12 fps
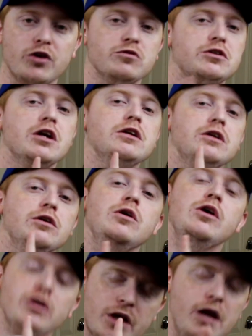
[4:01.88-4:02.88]

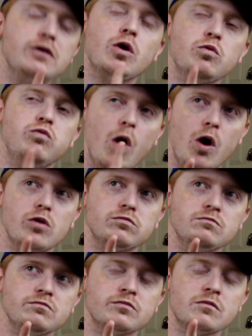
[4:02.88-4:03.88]
Can't go wrong
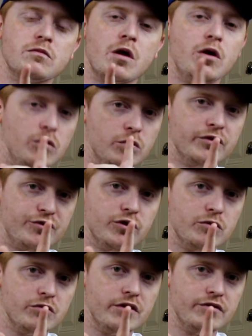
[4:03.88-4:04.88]
with
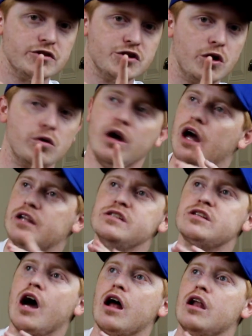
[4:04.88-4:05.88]
Phillip Rivers, you know, and he's
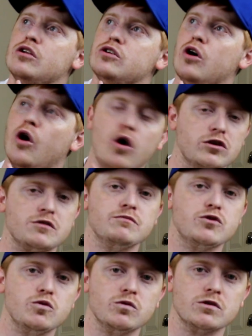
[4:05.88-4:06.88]
got awesome
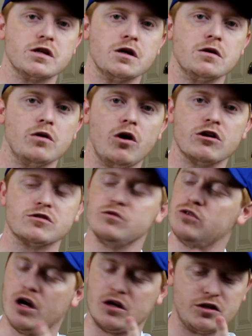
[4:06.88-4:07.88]
tools there. Also, you
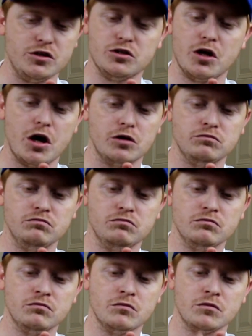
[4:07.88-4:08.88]
got Keenan Allen.
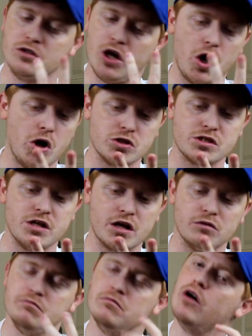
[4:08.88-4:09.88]
You got Austin
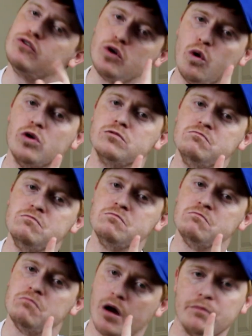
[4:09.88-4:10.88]
Eckler. Melvin Gordon
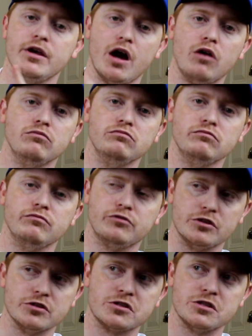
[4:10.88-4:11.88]
might be out for
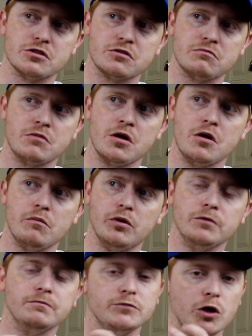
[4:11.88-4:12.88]
this season. But,
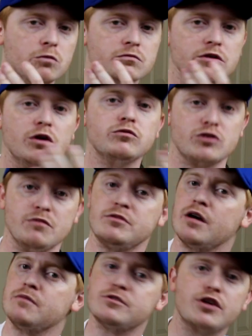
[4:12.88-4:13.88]
you know,
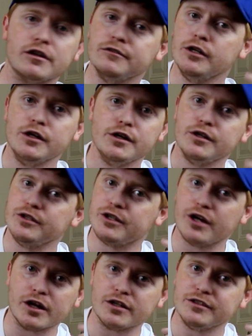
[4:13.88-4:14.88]
sometimes you
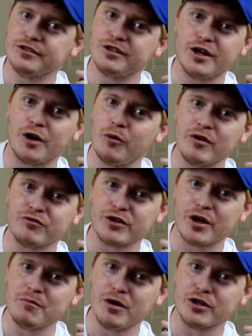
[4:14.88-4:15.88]
gotta wait for
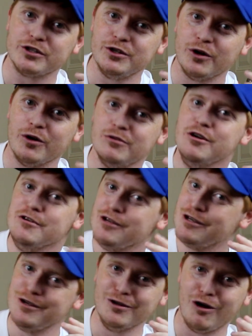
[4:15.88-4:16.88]
that money,
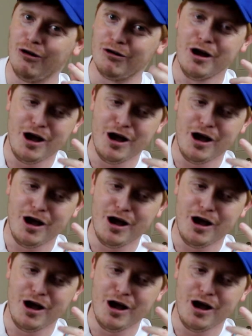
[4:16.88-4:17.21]
you know?